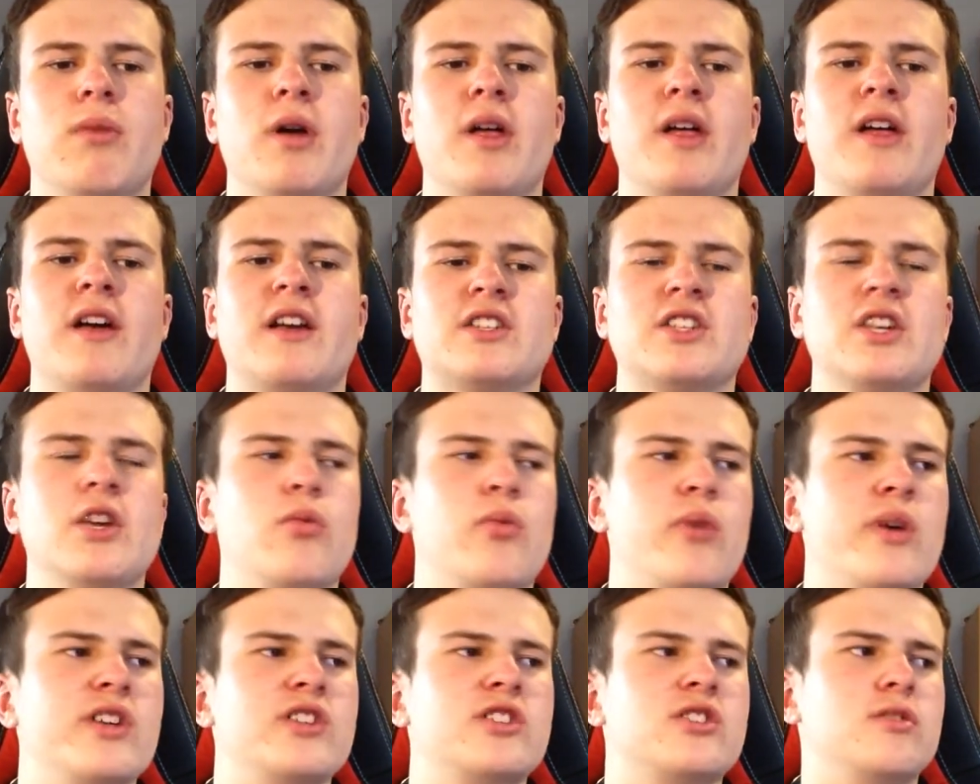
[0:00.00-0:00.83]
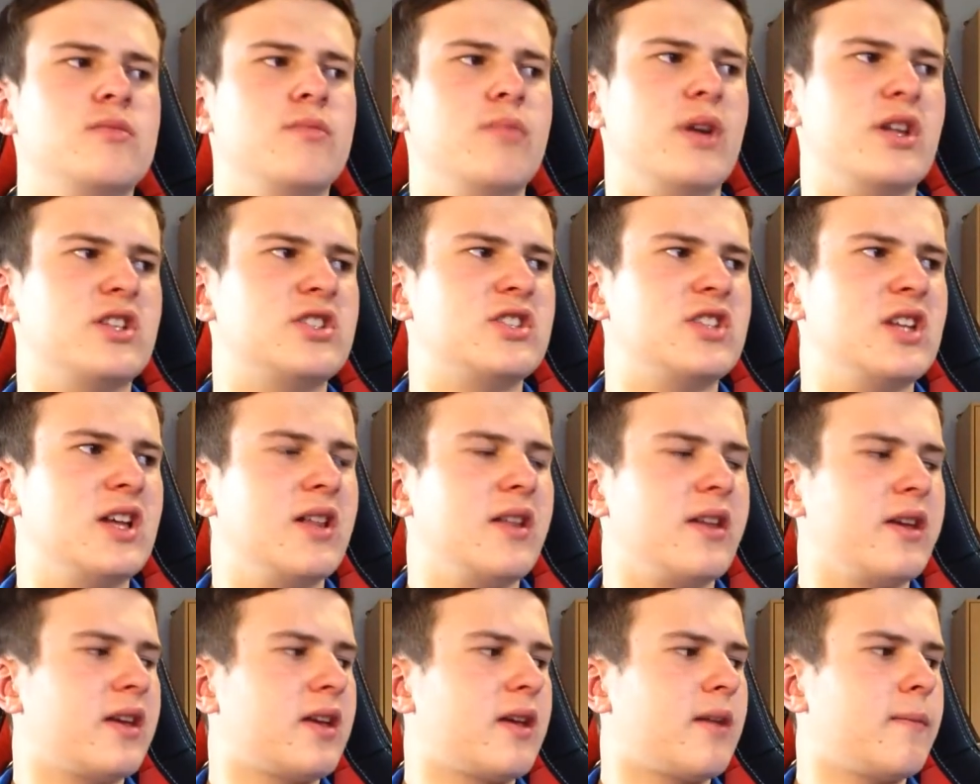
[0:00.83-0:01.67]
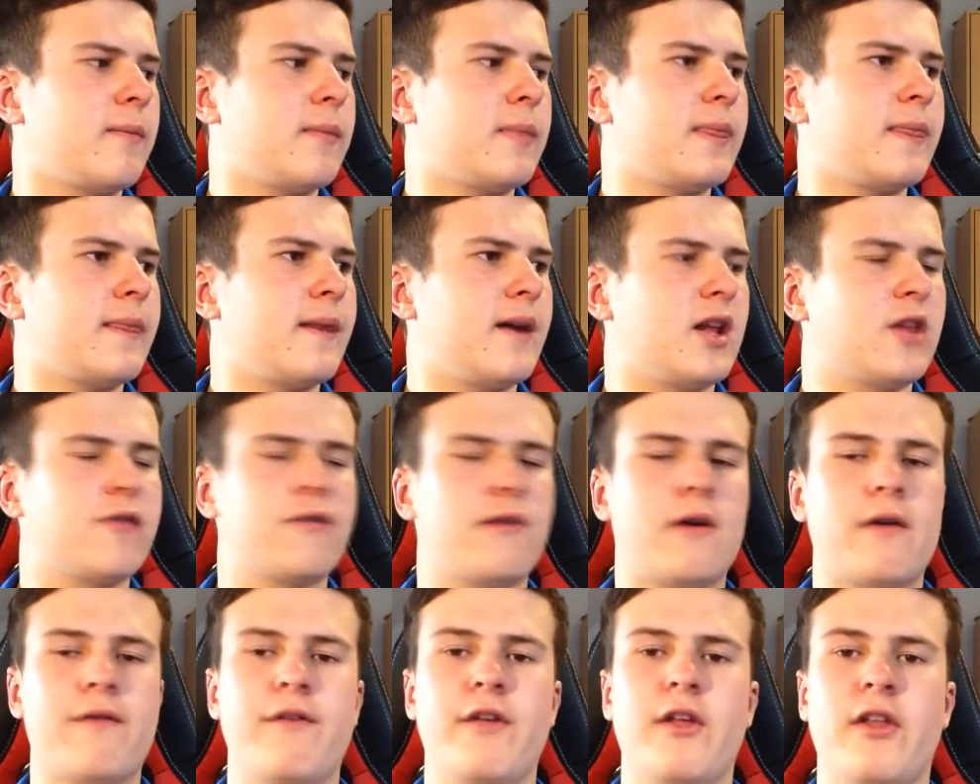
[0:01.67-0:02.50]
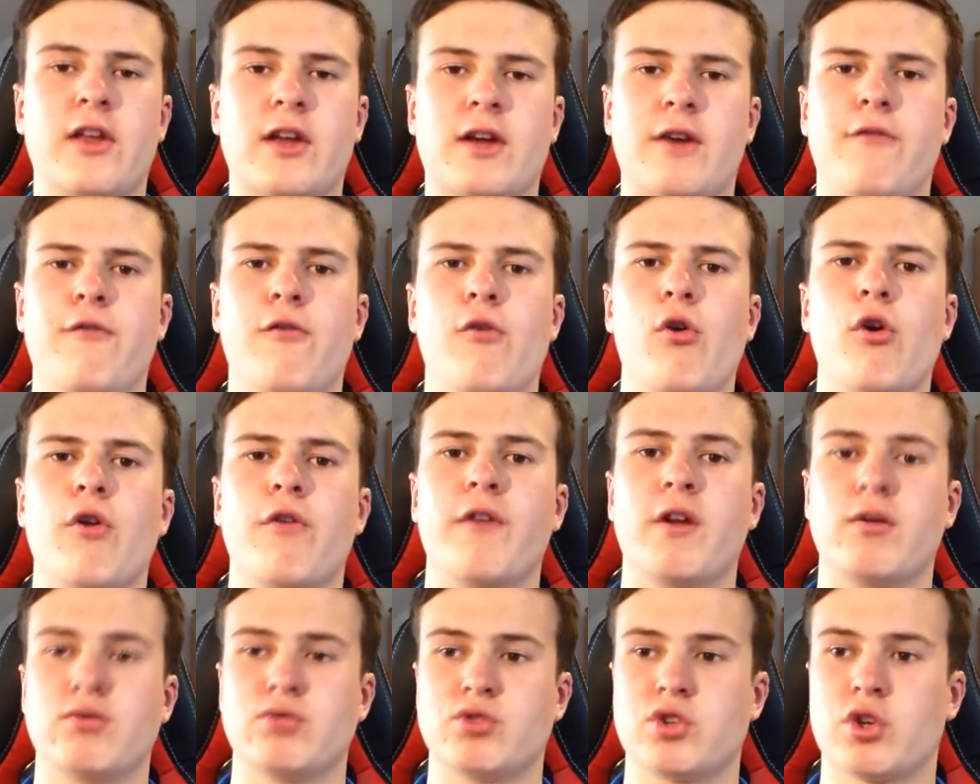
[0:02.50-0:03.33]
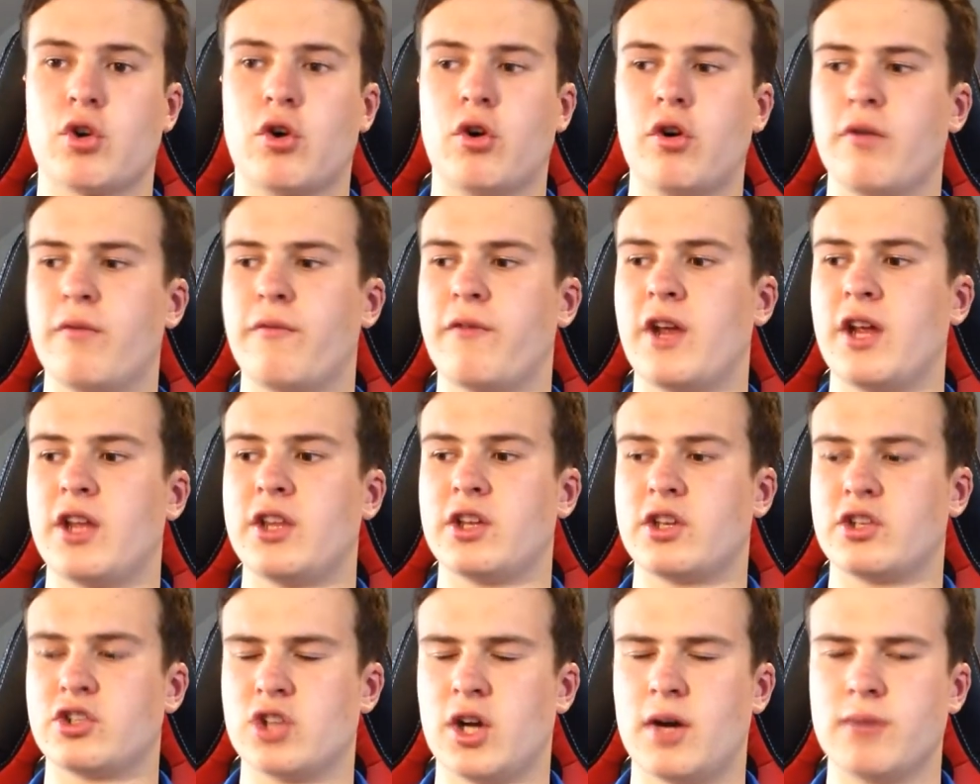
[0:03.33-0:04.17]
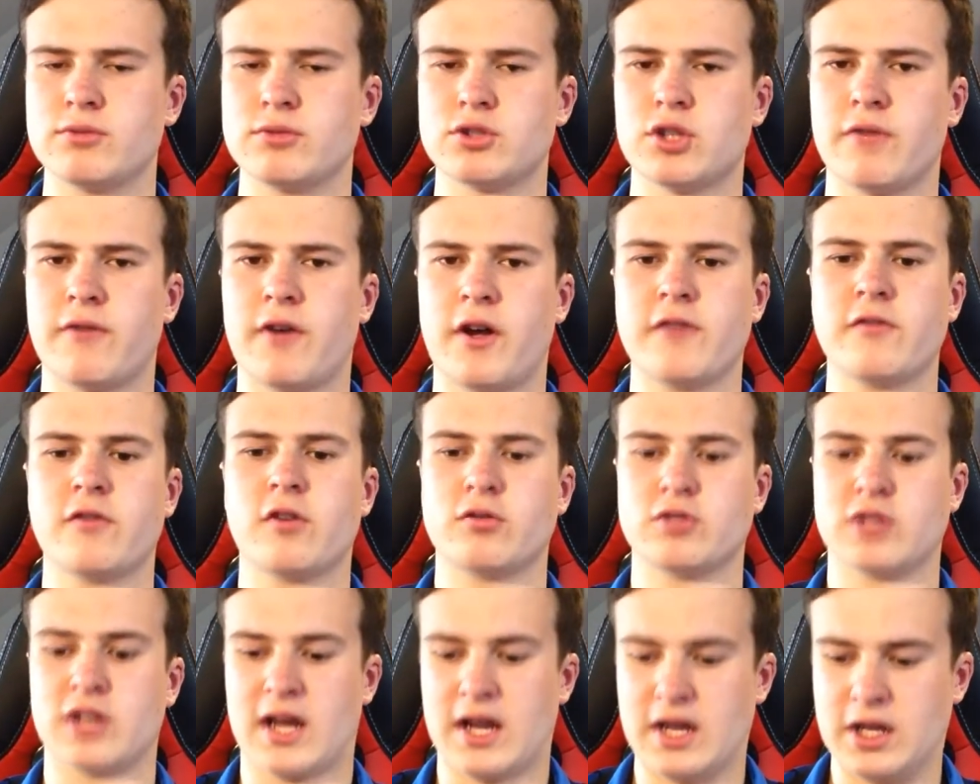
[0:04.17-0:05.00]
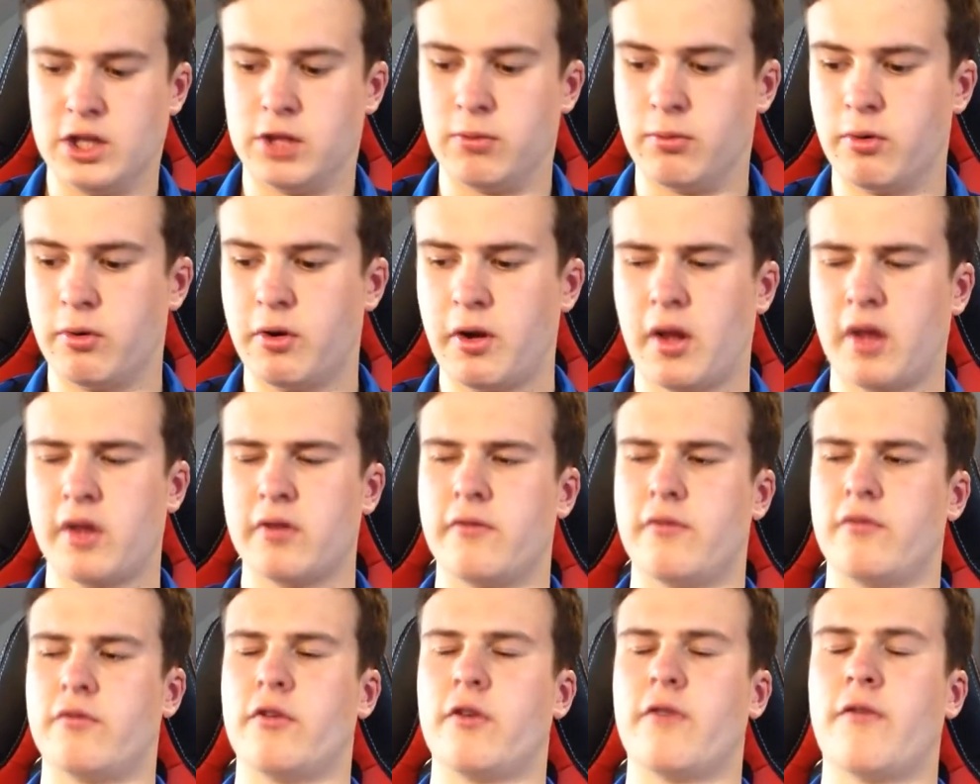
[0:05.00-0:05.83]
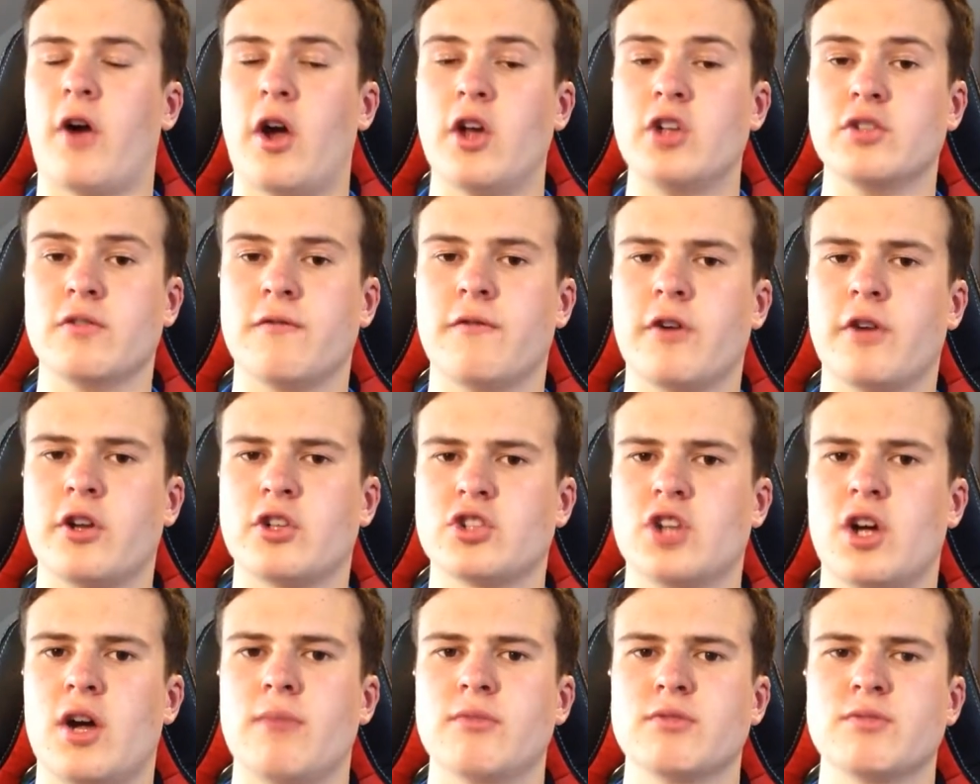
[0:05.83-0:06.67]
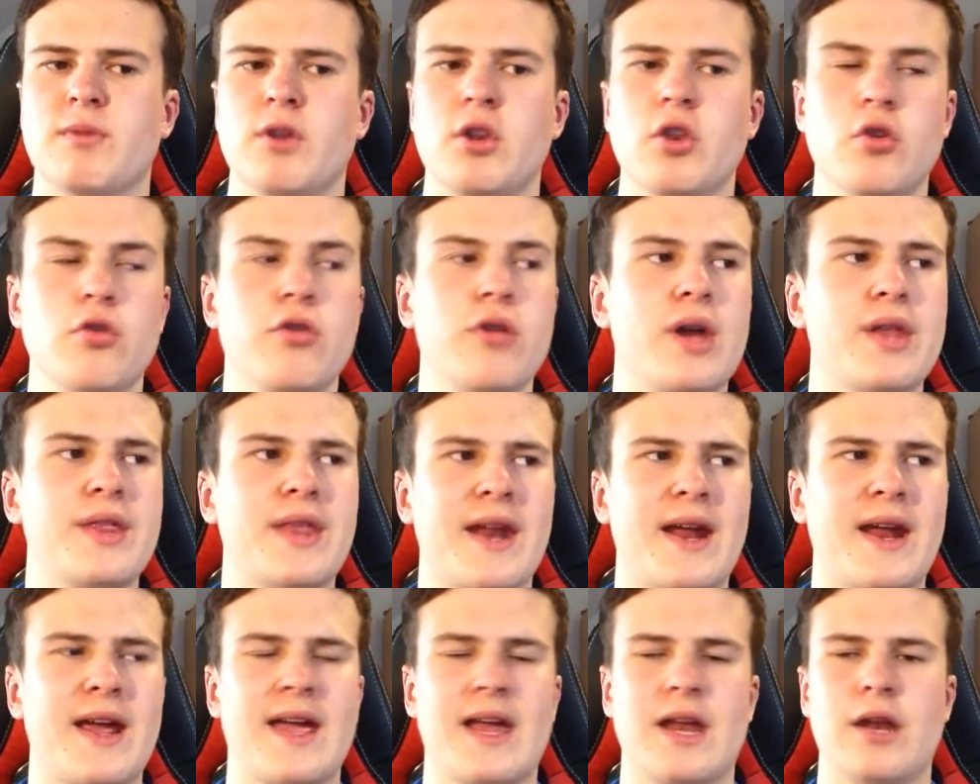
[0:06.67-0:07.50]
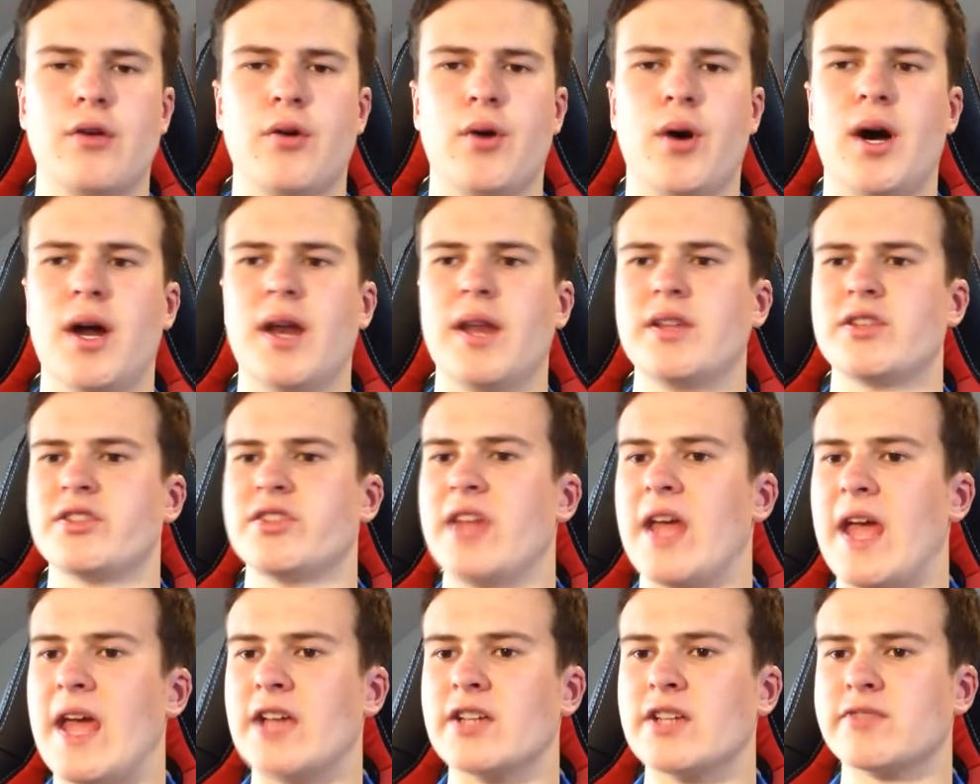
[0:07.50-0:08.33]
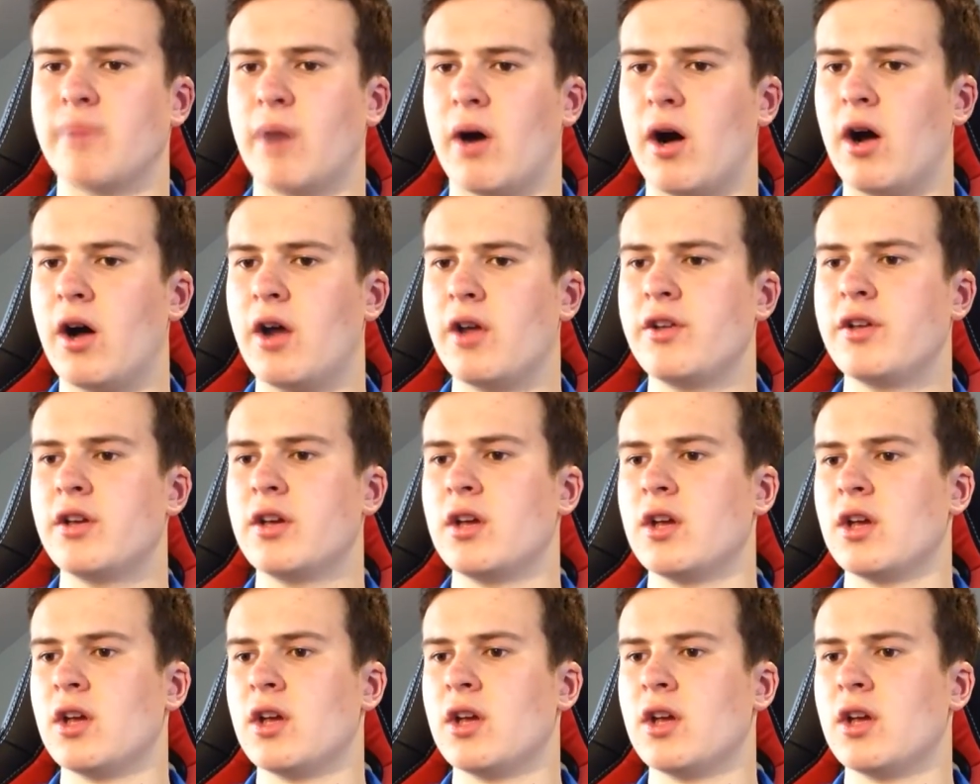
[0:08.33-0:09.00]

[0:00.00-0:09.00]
But I say waste, but it's not like, that's what I felt like a fourth when I was recording for that exams to revise. So I was like, I need to revise them for exams, but knew that then I had any, it's nae as bad.